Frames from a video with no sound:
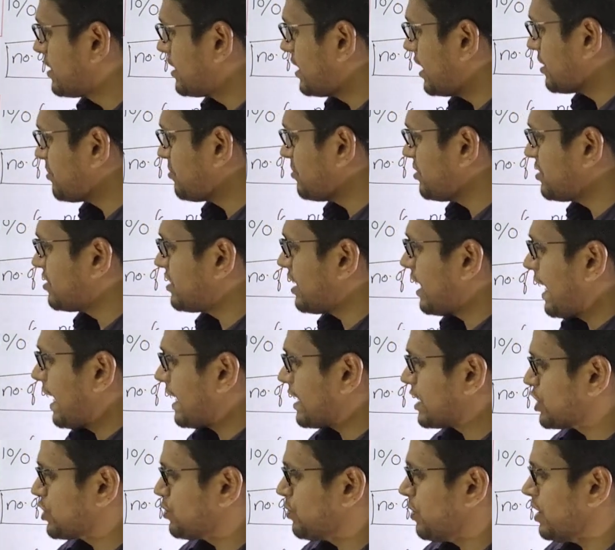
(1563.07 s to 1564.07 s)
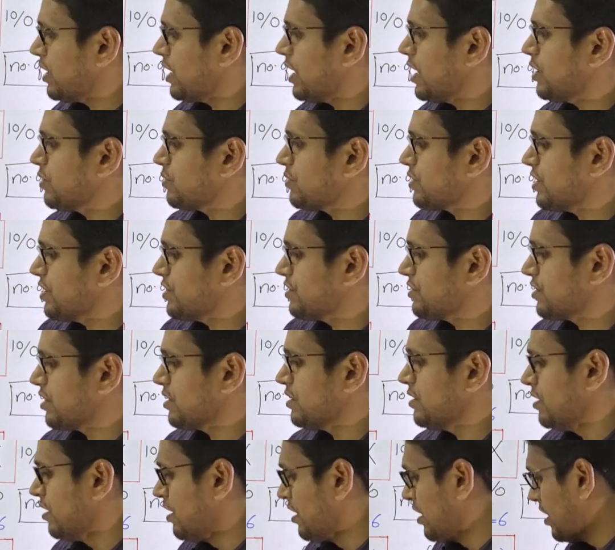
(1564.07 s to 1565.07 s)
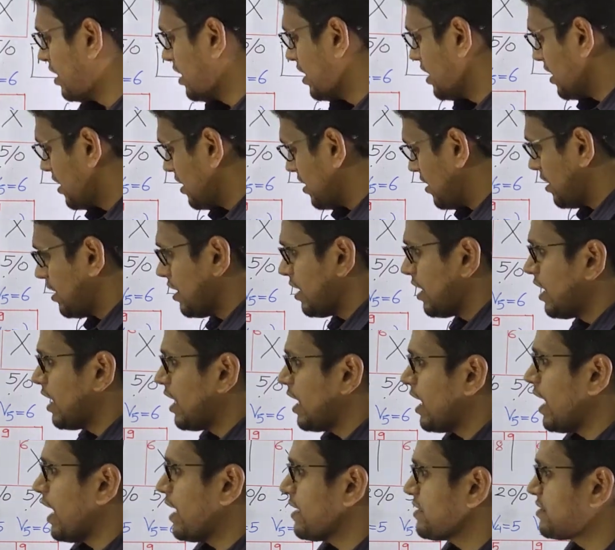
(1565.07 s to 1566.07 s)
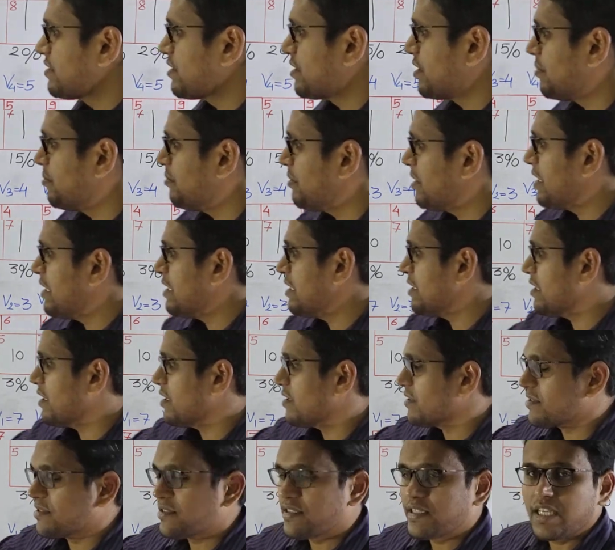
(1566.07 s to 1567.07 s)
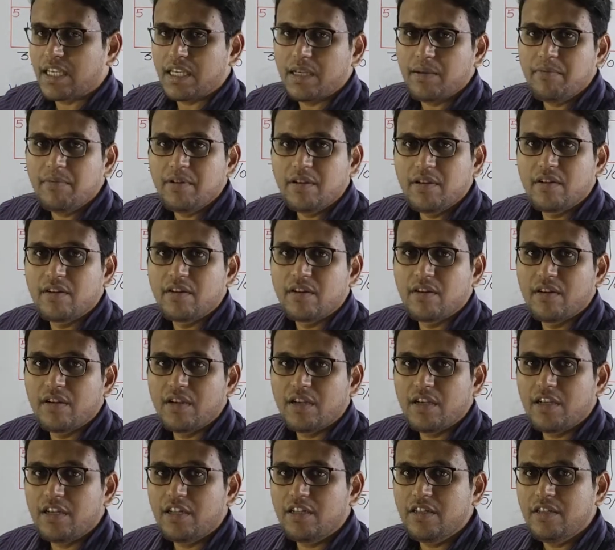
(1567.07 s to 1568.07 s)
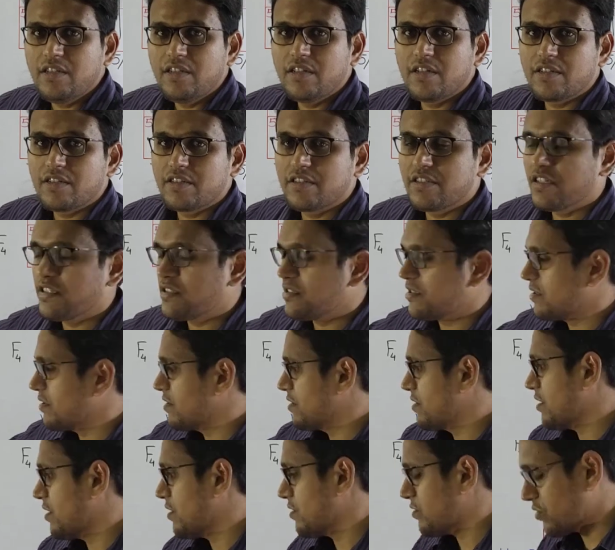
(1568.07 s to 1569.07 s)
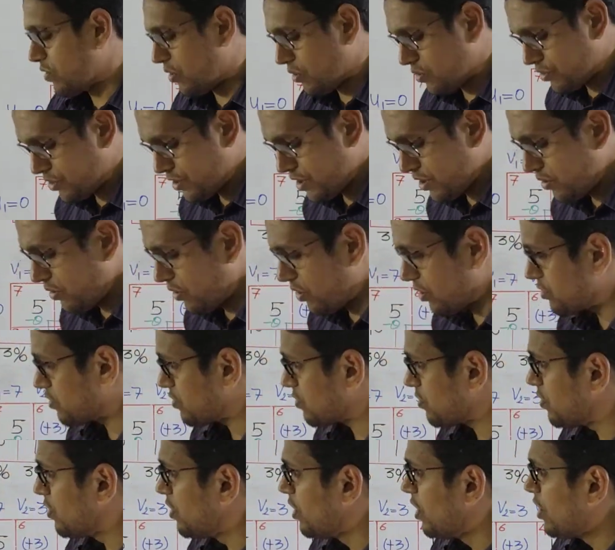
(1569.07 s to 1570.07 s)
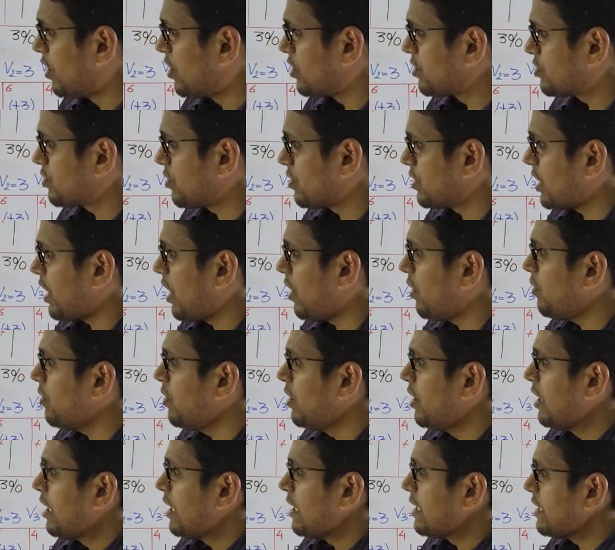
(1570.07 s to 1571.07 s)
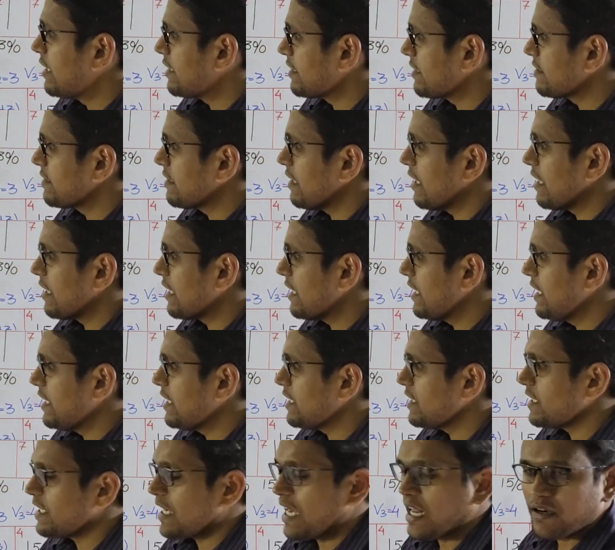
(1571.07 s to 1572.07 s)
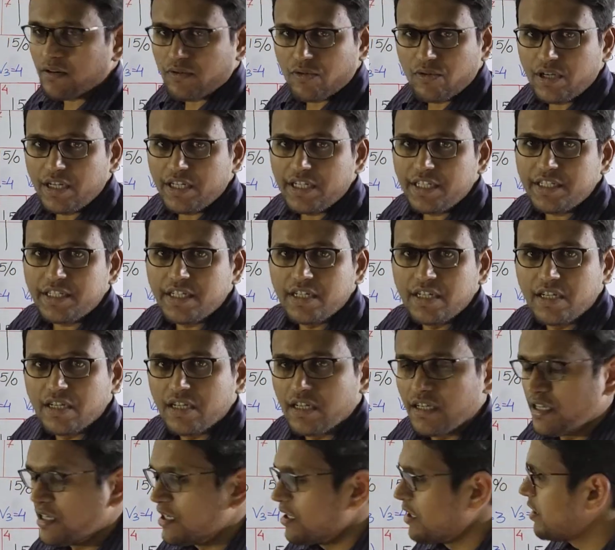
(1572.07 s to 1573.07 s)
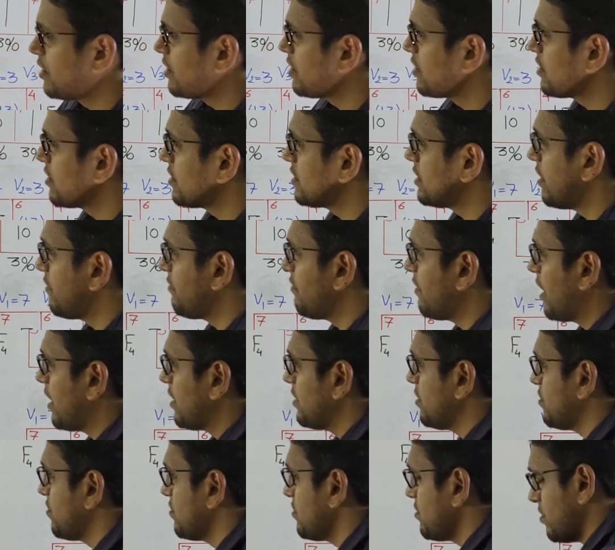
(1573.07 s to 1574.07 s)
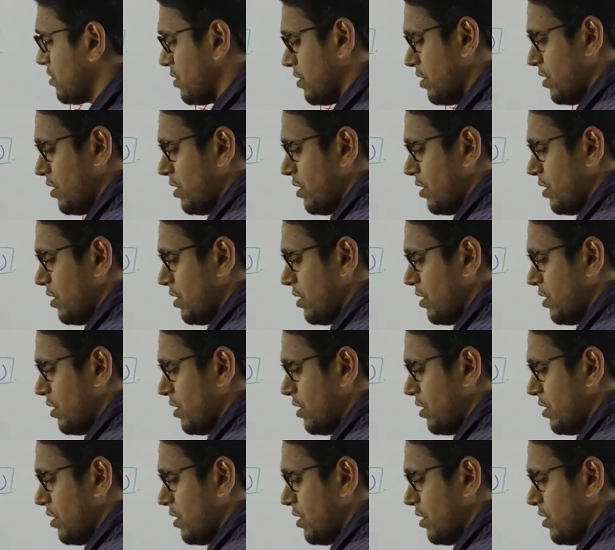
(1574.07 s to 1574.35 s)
that means the actual allocation, has remained same in this solution also. So now let us again calculate the values